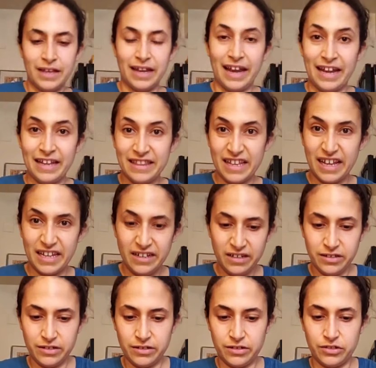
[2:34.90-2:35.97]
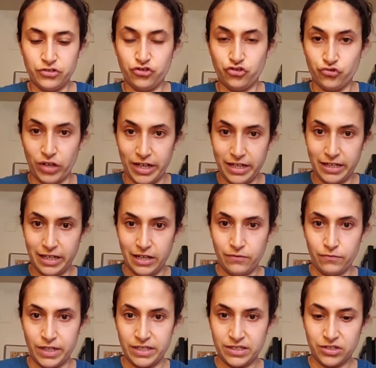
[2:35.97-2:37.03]
and then drain and
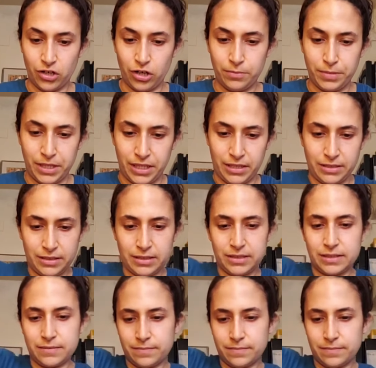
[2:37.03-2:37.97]
rinse our beans.